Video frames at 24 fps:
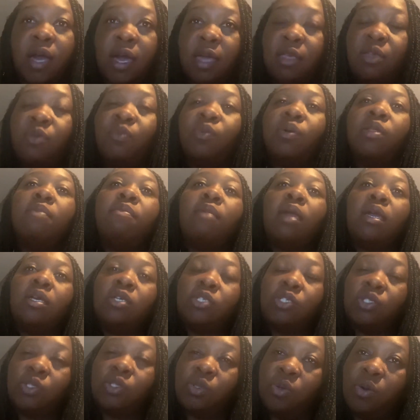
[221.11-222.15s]
You want to make
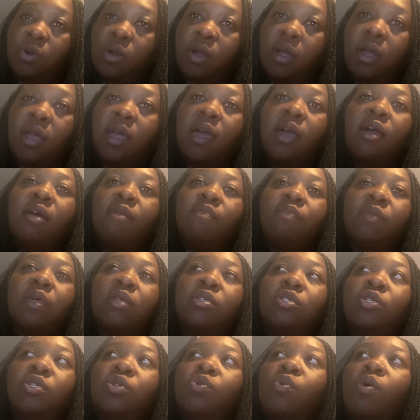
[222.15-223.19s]
sure
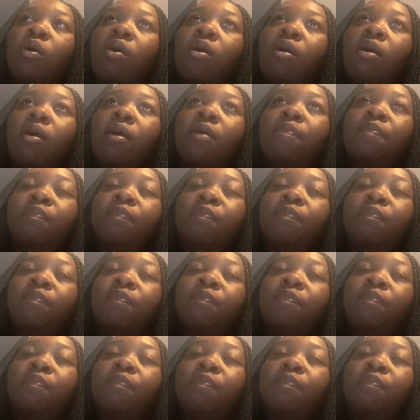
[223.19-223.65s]
that you are